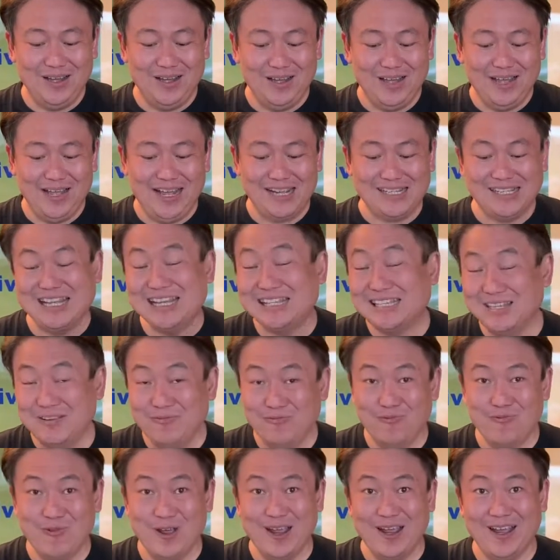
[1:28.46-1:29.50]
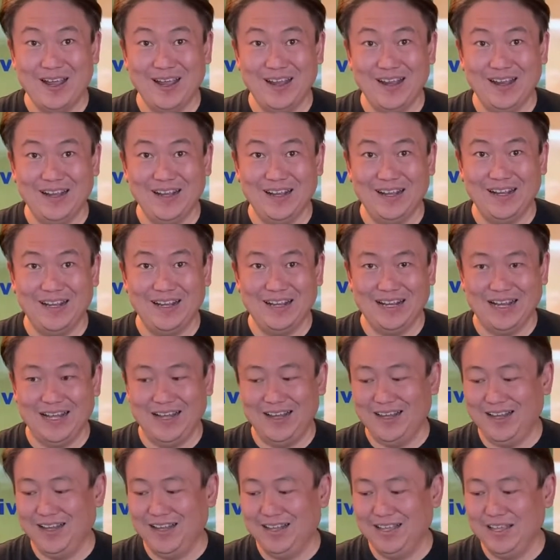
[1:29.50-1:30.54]
excessive wear,
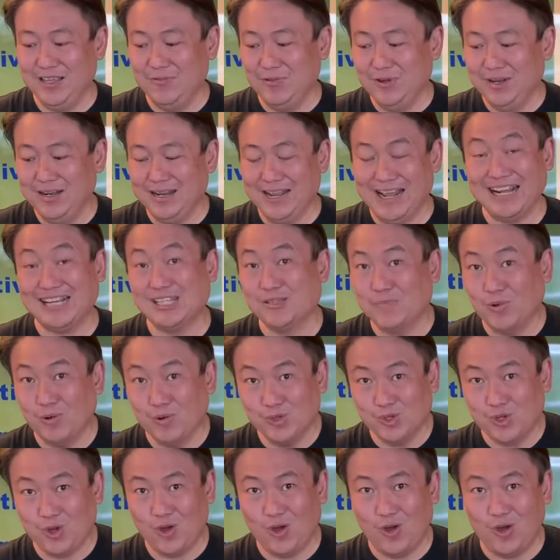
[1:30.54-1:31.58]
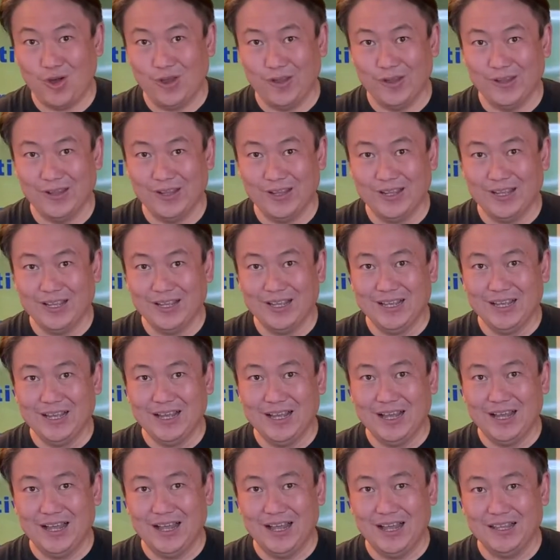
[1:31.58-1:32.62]
even exposed cord.
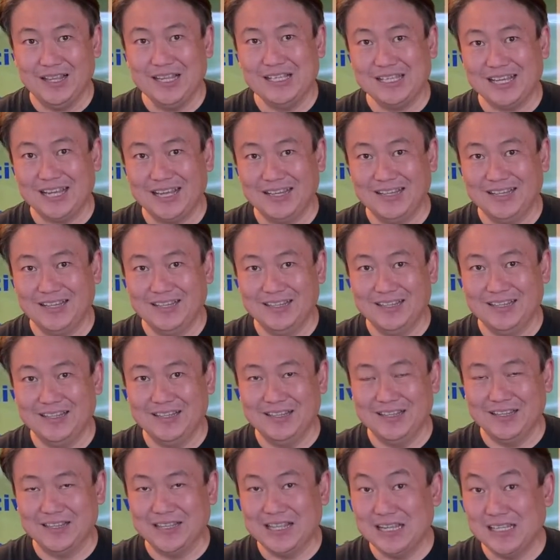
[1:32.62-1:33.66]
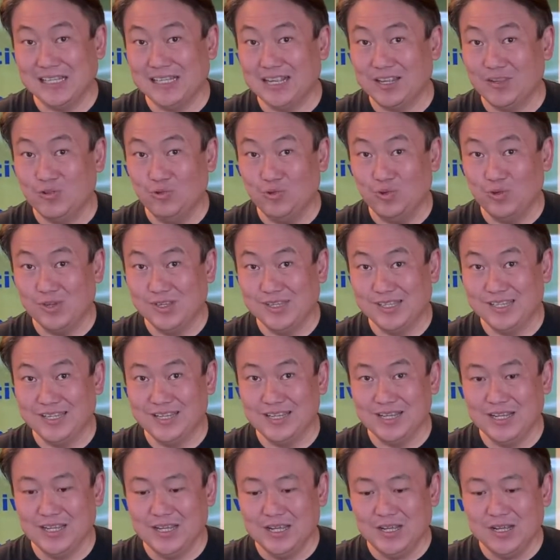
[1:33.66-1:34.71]
These are the things that you don't see.
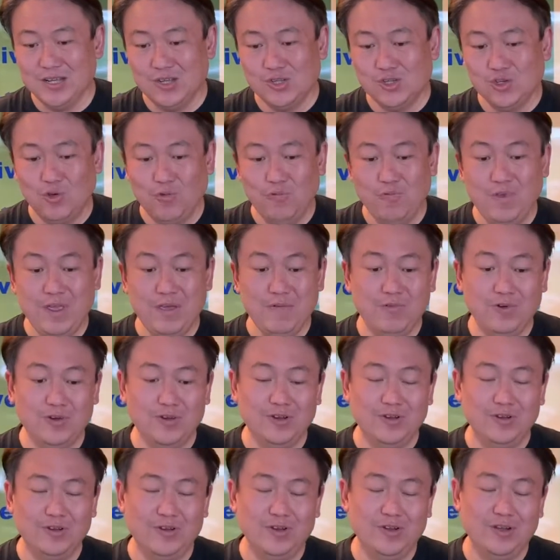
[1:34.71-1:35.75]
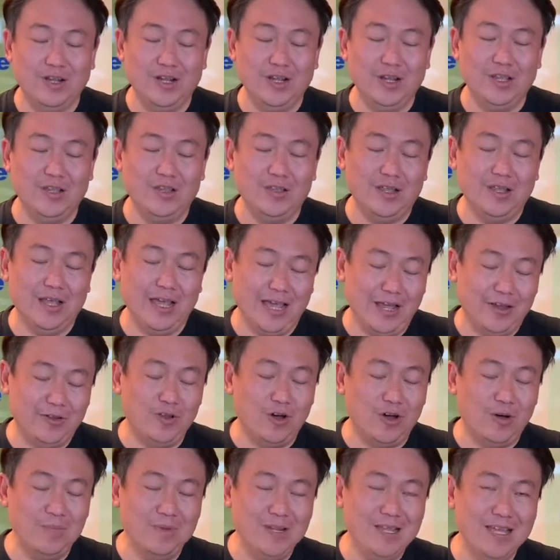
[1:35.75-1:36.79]
So we would
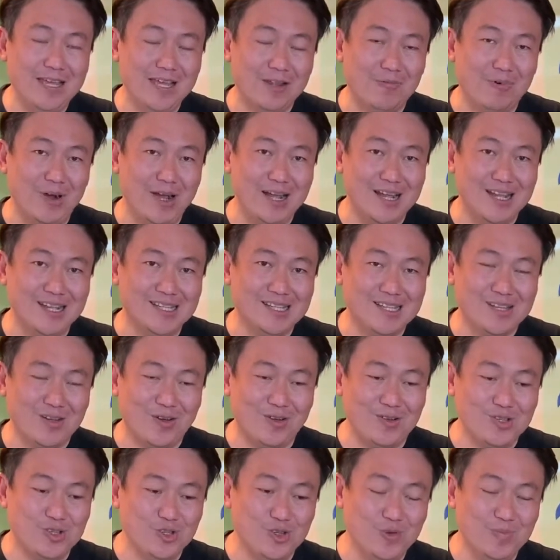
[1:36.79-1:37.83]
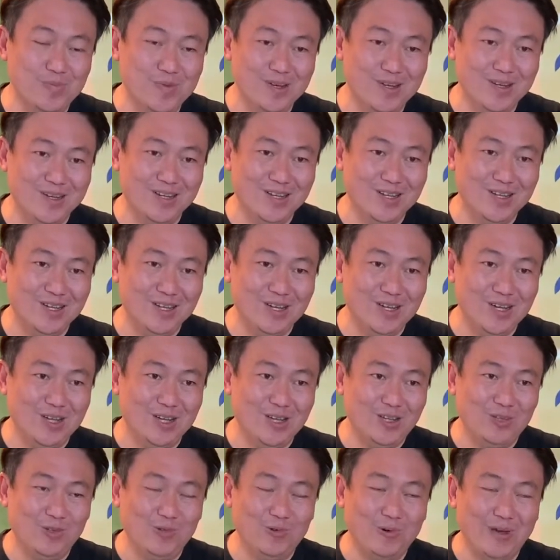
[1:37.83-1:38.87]
normally advise consumer
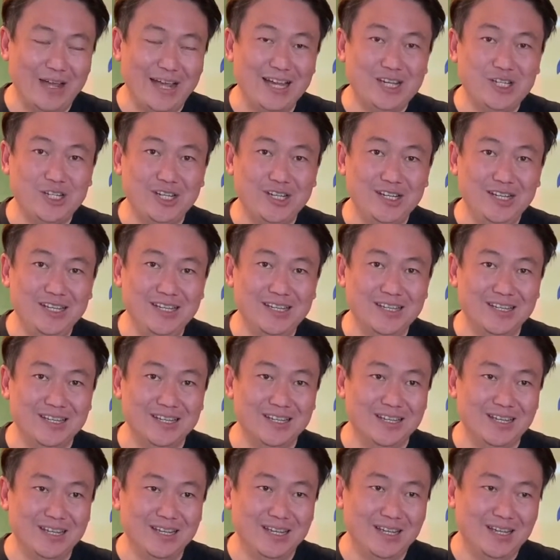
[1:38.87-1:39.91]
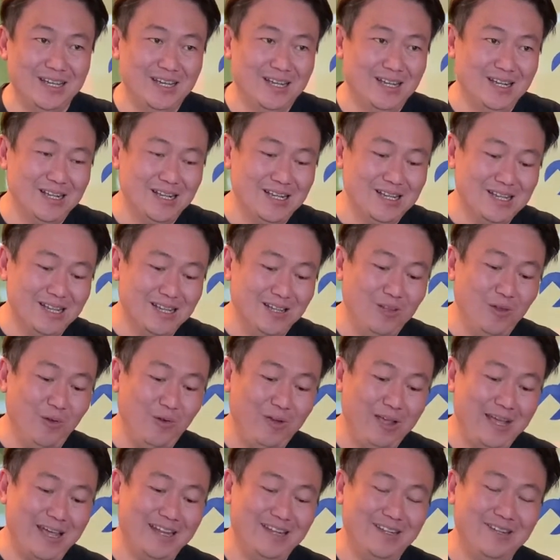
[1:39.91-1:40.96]
to actually
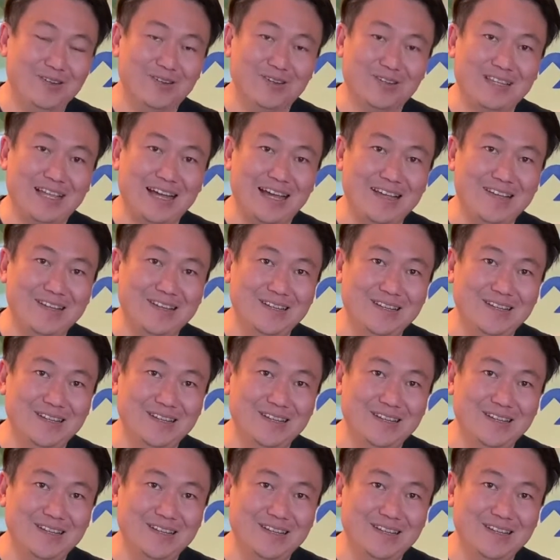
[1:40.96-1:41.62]
look at your tire